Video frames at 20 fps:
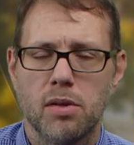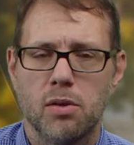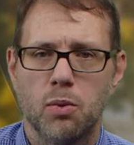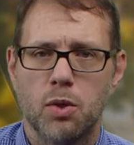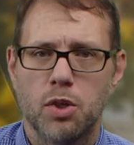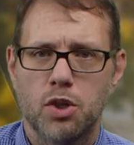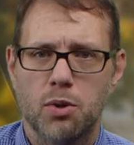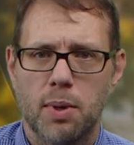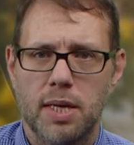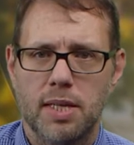
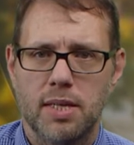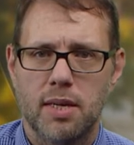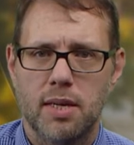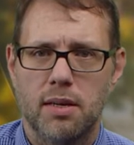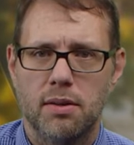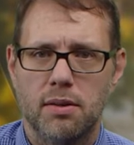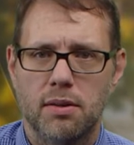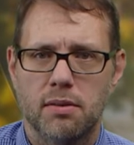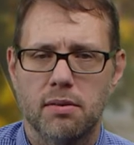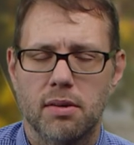What'd you write
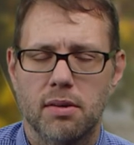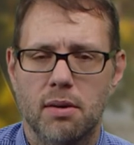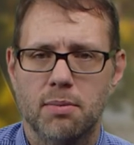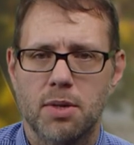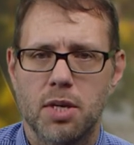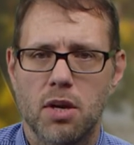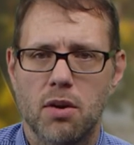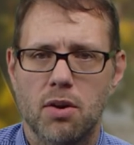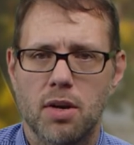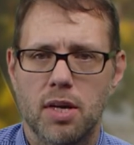down? I'm
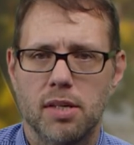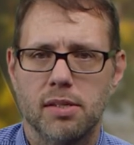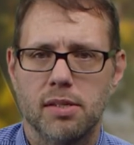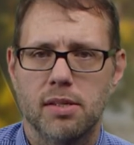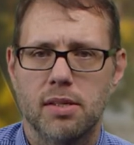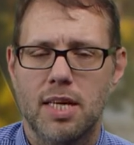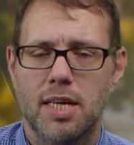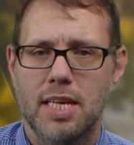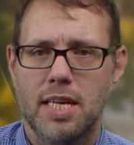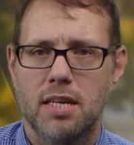
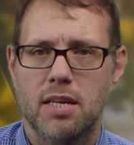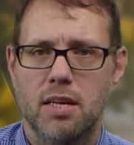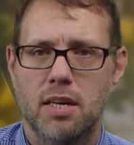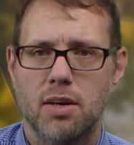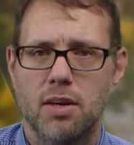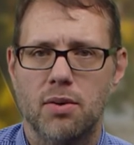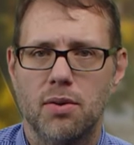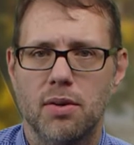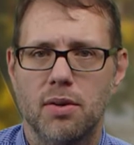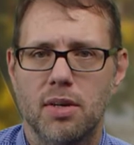curious. I need to
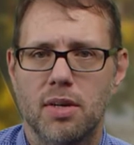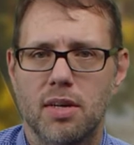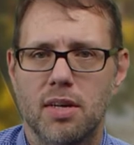know.